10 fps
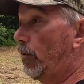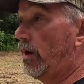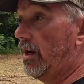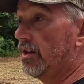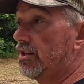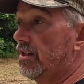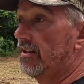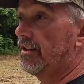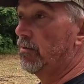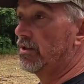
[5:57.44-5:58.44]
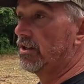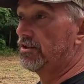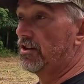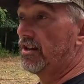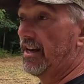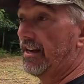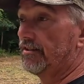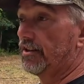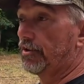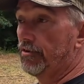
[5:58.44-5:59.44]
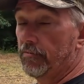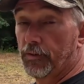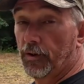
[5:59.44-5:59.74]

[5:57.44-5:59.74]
wish there was such a thing as a crimp